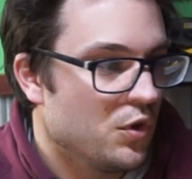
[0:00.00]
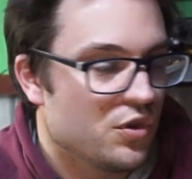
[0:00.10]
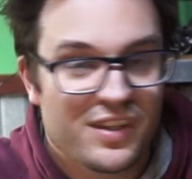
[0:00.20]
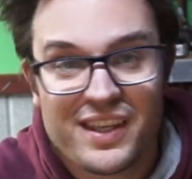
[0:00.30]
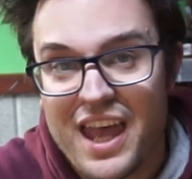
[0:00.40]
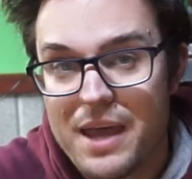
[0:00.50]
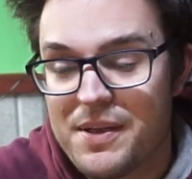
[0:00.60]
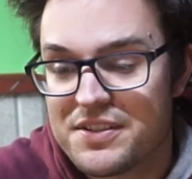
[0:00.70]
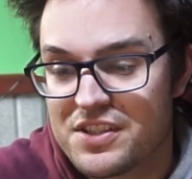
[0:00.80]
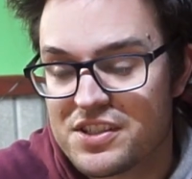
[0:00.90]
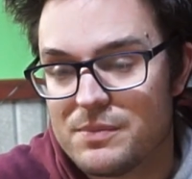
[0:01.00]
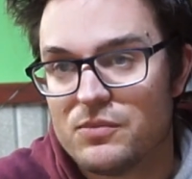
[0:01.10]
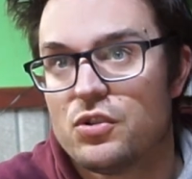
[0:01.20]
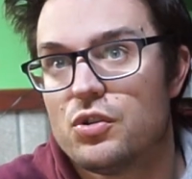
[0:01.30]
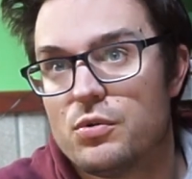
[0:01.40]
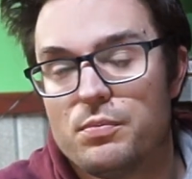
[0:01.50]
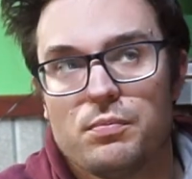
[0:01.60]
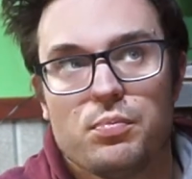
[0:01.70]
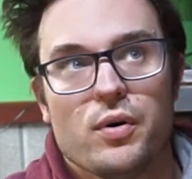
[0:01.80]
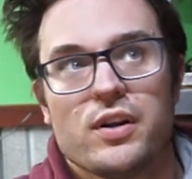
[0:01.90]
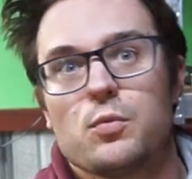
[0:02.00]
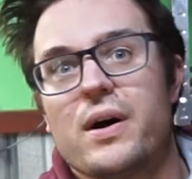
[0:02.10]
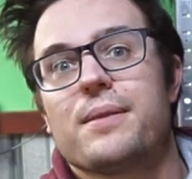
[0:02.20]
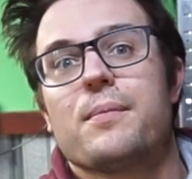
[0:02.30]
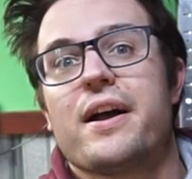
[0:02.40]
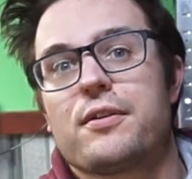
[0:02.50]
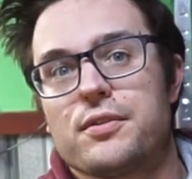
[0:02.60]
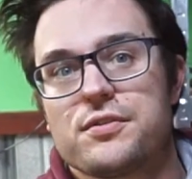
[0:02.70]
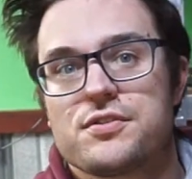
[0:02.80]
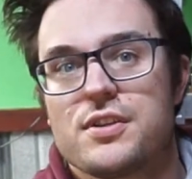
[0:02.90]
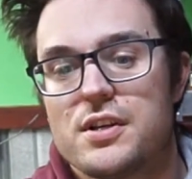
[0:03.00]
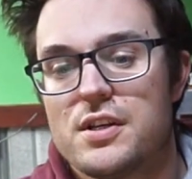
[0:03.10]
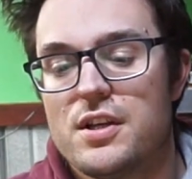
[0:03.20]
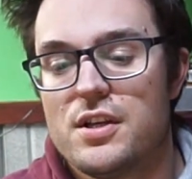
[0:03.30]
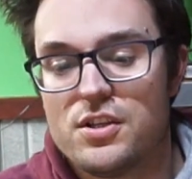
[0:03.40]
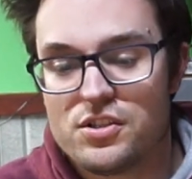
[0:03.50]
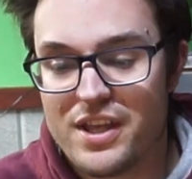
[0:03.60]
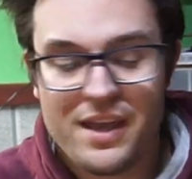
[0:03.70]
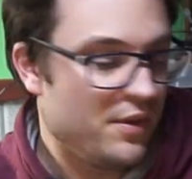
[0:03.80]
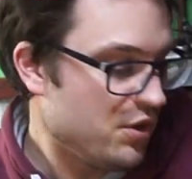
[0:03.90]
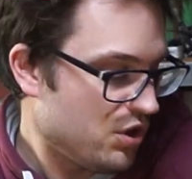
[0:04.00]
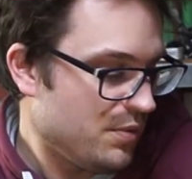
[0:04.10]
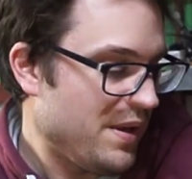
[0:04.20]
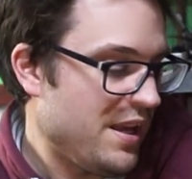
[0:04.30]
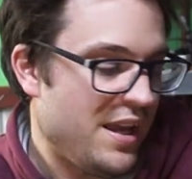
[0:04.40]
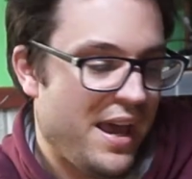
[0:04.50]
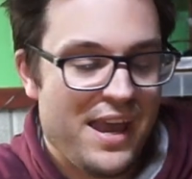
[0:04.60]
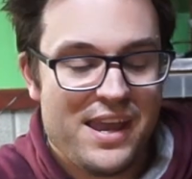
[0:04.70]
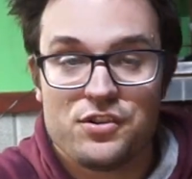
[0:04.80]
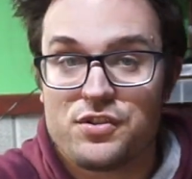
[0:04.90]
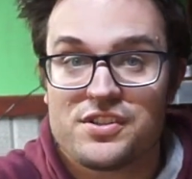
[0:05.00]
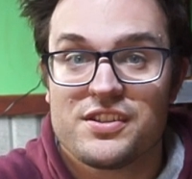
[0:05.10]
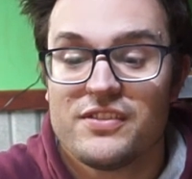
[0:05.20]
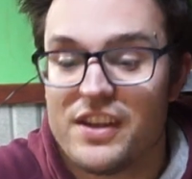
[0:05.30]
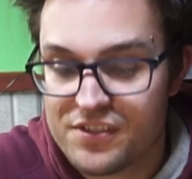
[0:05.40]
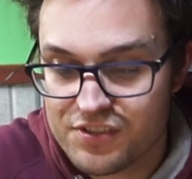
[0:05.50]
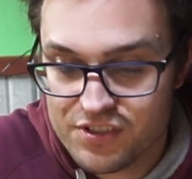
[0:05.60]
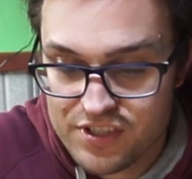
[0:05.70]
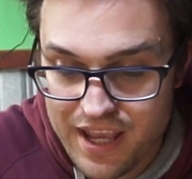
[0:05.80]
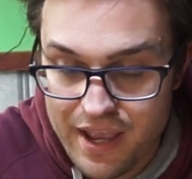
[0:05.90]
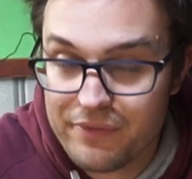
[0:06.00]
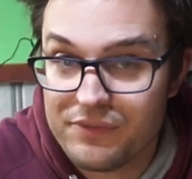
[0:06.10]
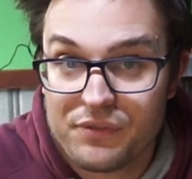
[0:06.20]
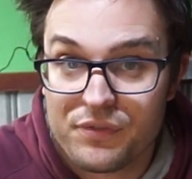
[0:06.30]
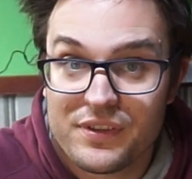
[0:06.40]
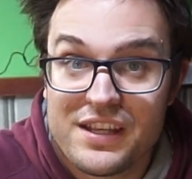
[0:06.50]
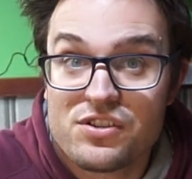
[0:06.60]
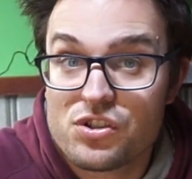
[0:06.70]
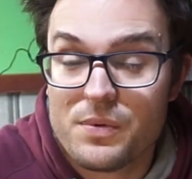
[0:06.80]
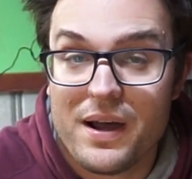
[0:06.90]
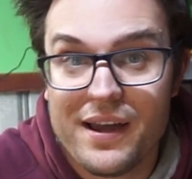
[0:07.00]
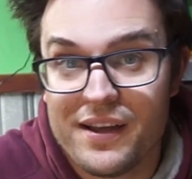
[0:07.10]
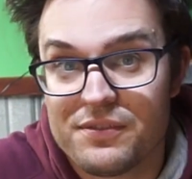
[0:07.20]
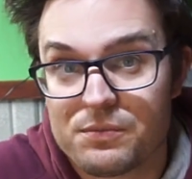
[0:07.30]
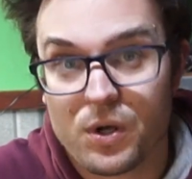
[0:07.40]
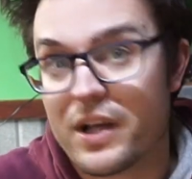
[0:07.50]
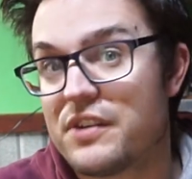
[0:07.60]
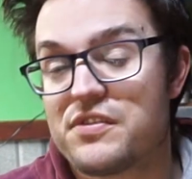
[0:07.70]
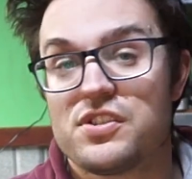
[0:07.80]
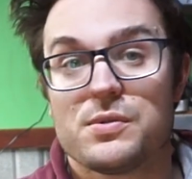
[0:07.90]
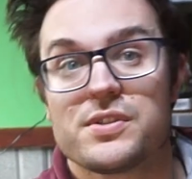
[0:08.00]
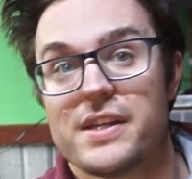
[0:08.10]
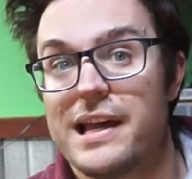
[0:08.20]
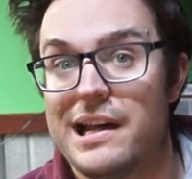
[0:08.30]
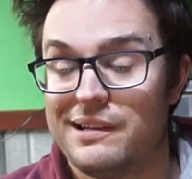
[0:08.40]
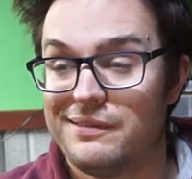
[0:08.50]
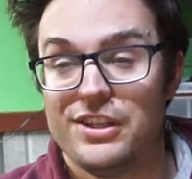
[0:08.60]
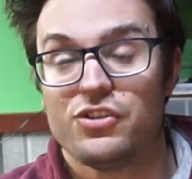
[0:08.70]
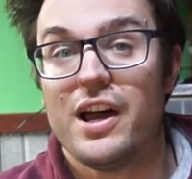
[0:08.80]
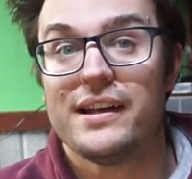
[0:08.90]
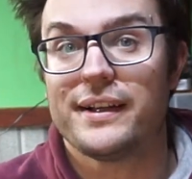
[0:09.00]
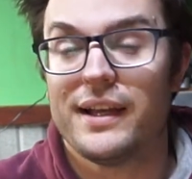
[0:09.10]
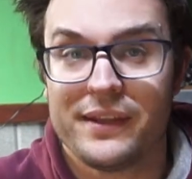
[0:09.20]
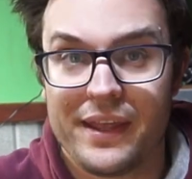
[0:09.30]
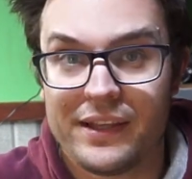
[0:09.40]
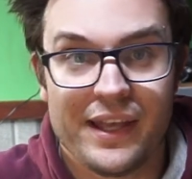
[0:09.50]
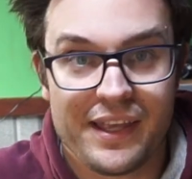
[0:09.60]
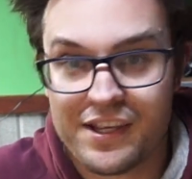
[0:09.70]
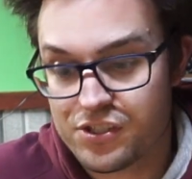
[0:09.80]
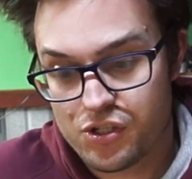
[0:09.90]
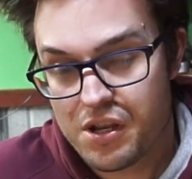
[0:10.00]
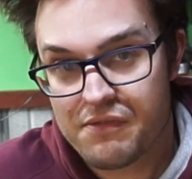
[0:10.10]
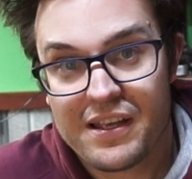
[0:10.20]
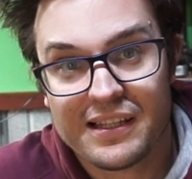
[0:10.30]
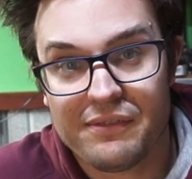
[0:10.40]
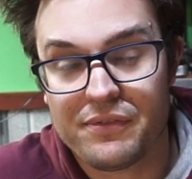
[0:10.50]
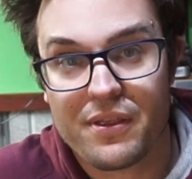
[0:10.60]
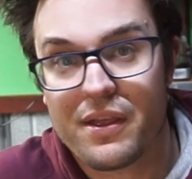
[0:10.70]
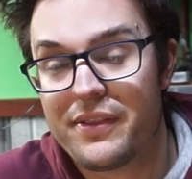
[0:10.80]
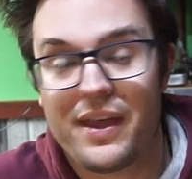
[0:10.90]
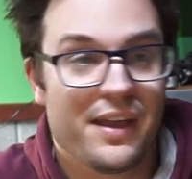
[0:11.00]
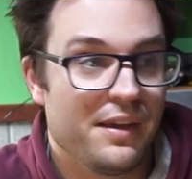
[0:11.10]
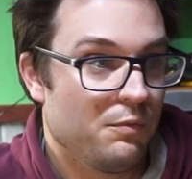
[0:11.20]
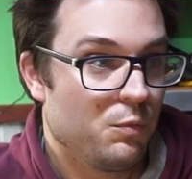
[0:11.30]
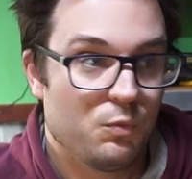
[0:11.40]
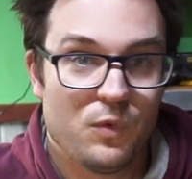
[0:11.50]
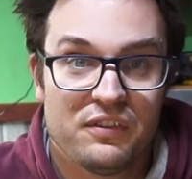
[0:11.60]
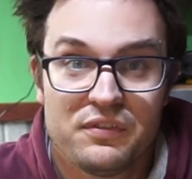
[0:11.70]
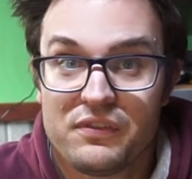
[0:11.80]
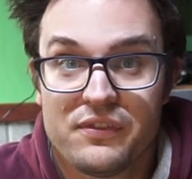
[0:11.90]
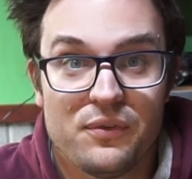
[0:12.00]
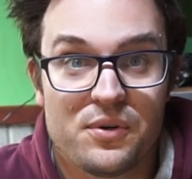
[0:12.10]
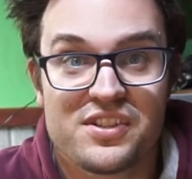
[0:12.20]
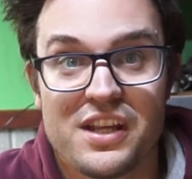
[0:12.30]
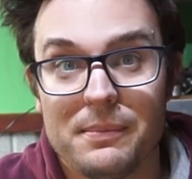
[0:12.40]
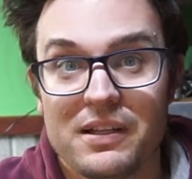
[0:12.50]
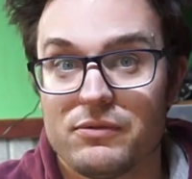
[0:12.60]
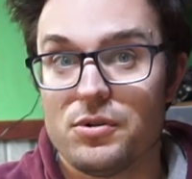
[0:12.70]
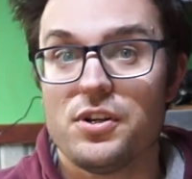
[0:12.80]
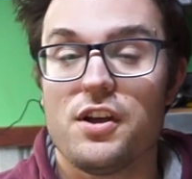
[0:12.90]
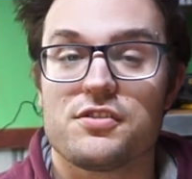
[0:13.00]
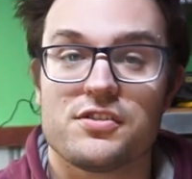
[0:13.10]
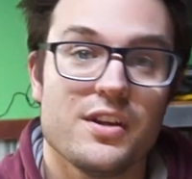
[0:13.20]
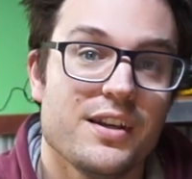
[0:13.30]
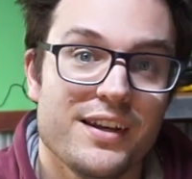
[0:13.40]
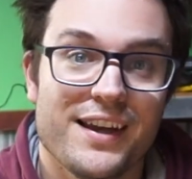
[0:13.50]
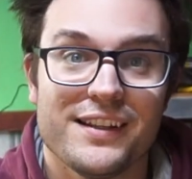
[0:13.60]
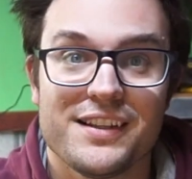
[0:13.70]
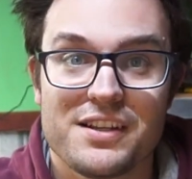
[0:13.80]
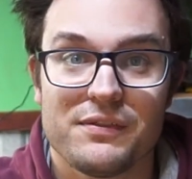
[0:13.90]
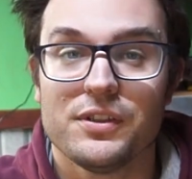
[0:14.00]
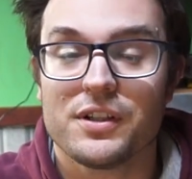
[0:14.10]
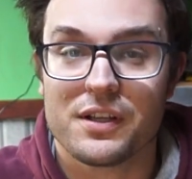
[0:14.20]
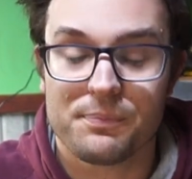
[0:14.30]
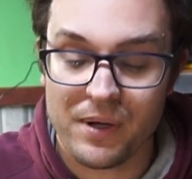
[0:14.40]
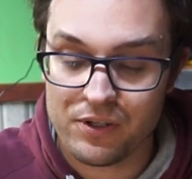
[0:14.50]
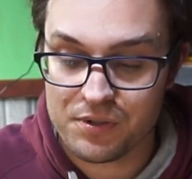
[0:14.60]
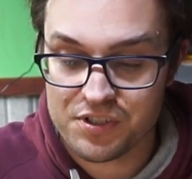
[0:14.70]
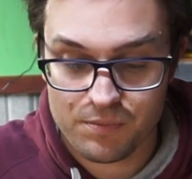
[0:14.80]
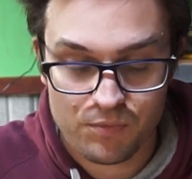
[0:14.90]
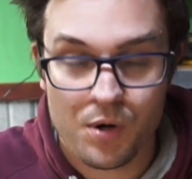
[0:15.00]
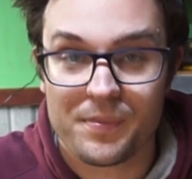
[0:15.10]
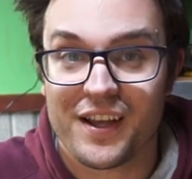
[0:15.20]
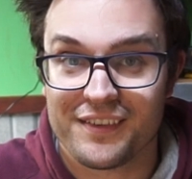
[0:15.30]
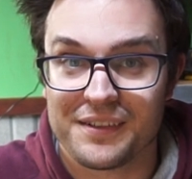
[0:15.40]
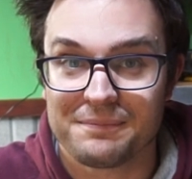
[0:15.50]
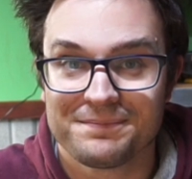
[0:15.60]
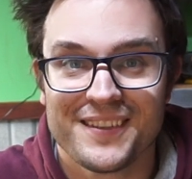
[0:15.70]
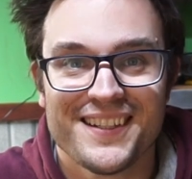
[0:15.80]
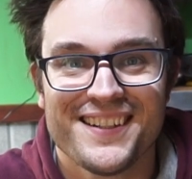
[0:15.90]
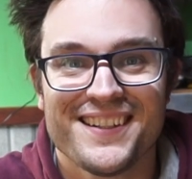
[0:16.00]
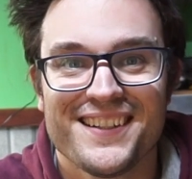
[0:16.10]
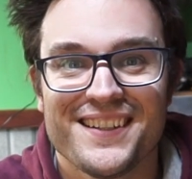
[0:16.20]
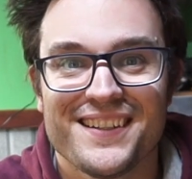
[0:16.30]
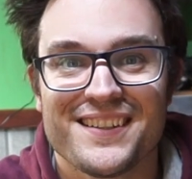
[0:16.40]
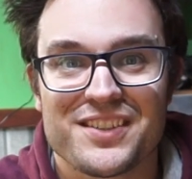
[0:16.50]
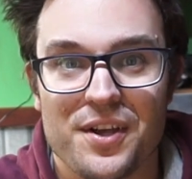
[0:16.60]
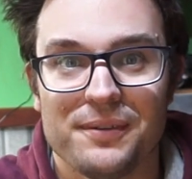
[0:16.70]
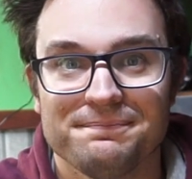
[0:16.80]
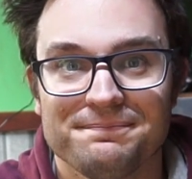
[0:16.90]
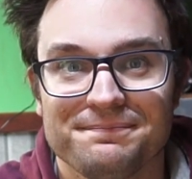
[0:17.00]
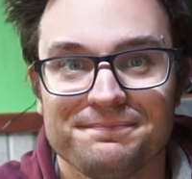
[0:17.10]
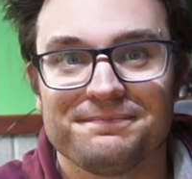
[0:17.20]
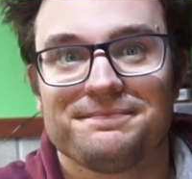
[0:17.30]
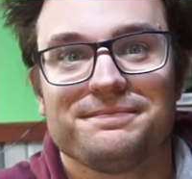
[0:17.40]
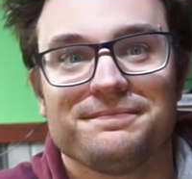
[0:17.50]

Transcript: using the KME system to 0.1 microns. So yeah, this should be a interesting test to see how different these two are and what kind of steels they are entirely. Are they like S30V level? Are they 154cm level? Who knows? Uh, let's have a look by doing some rope cutting. Let's go.